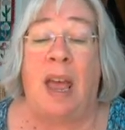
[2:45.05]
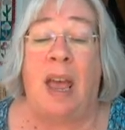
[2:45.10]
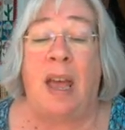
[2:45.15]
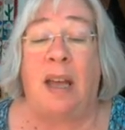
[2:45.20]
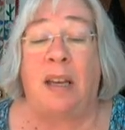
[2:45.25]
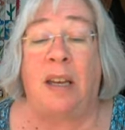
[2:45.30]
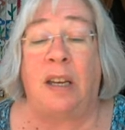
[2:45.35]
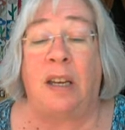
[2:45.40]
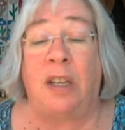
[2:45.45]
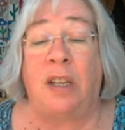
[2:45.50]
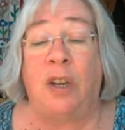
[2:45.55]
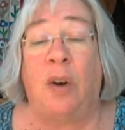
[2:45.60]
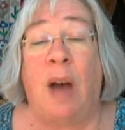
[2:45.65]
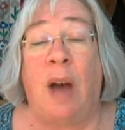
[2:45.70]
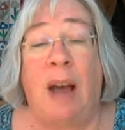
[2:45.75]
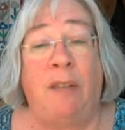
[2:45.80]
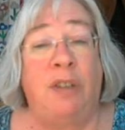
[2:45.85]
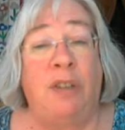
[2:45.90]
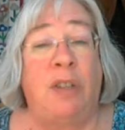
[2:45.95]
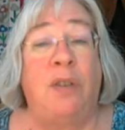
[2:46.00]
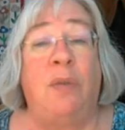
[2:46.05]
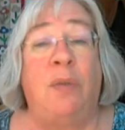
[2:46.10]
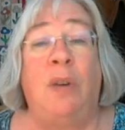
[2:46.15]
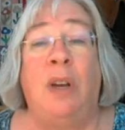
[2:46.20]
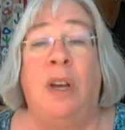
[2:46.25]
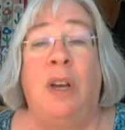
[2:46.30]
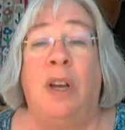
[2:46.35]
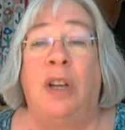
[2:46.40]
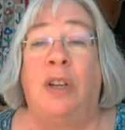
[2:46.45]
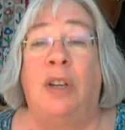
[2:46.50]
And you'll have to
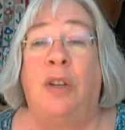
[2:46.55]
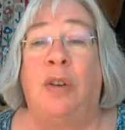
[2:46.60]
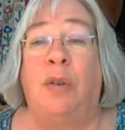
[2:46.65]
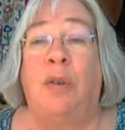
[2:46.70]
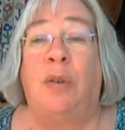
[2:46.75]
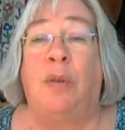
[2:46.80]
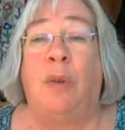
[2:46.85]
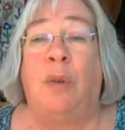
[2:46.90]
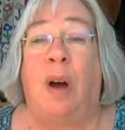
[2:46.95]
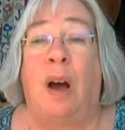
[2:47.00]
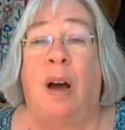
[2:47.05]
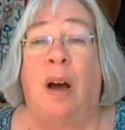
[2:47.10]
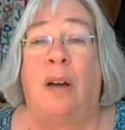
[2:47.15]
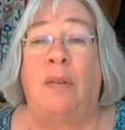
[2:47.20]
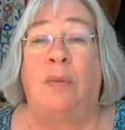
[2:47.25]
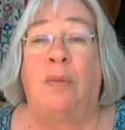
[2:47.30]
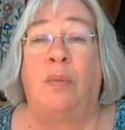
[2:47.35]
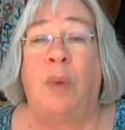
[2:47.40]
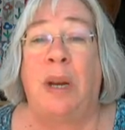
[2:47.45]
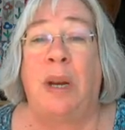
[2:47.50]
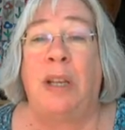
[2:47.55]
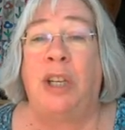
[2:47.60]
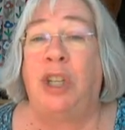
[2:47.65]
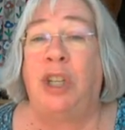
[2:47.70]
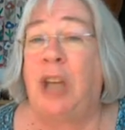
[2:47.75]
read